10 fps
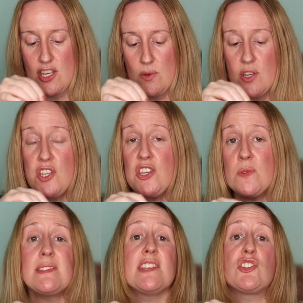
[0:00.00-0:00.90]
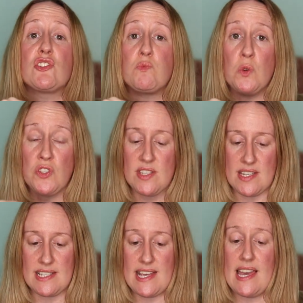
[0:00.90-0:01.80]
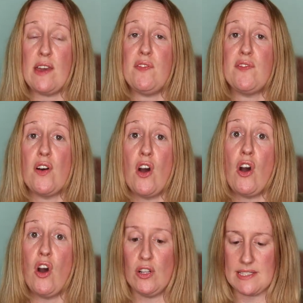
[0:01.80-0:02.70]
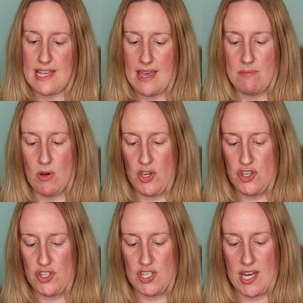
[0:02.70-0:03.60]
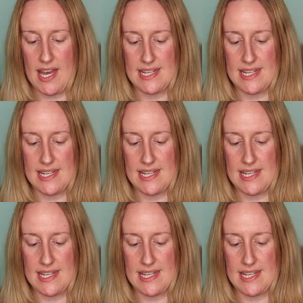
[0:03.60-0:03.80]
you can use this just once a day for all day moisture,